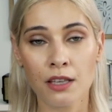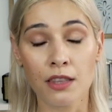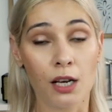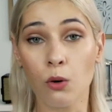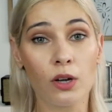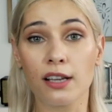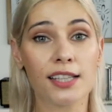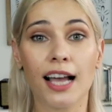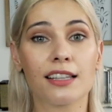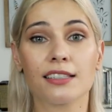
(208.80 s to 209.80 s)
they look
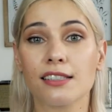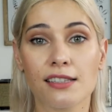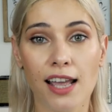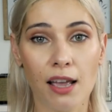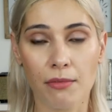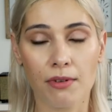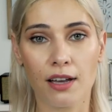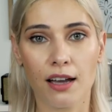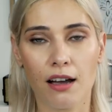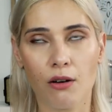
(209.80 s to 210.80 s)
exactly the same.
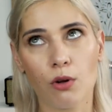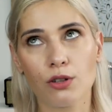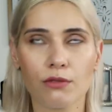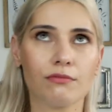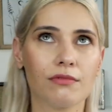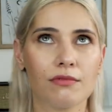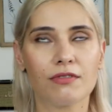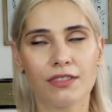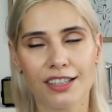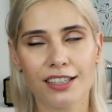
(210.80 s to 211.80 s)
Uh, well, not
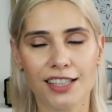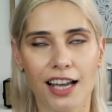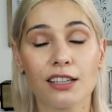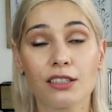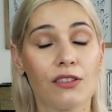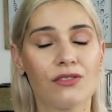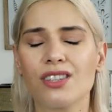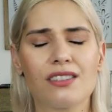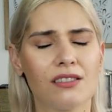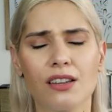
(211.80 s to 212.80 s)
exactly,
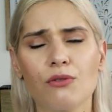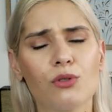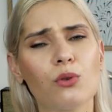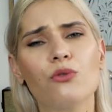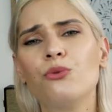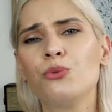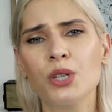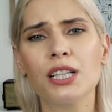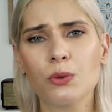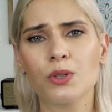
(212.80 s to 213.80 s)
they, look
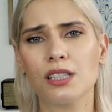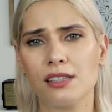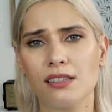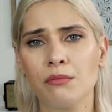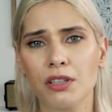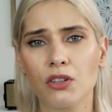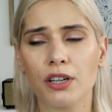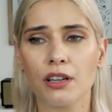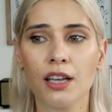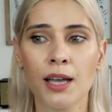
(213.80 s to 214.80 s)
really, really similar.
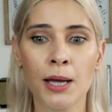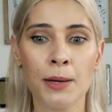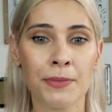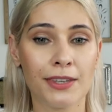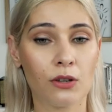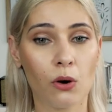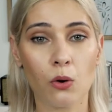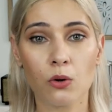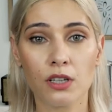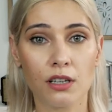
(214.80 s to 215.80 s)

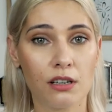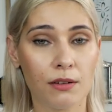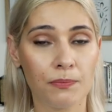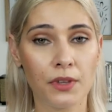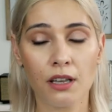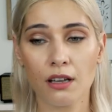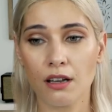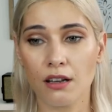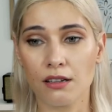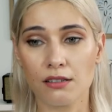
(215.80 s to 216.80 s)
So the
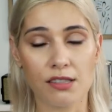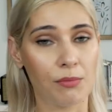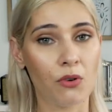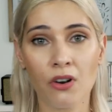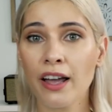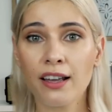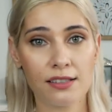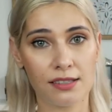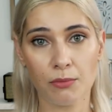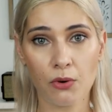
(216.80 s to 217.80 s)
uh, seborrheic,
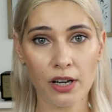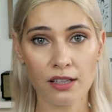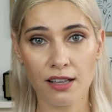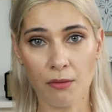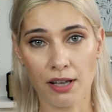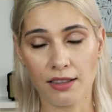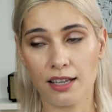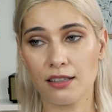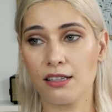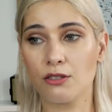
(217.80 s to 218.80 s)
seborrheic
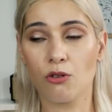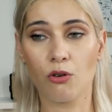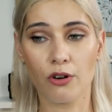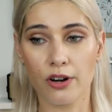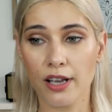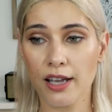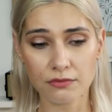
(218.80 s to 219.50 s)
dermatitis or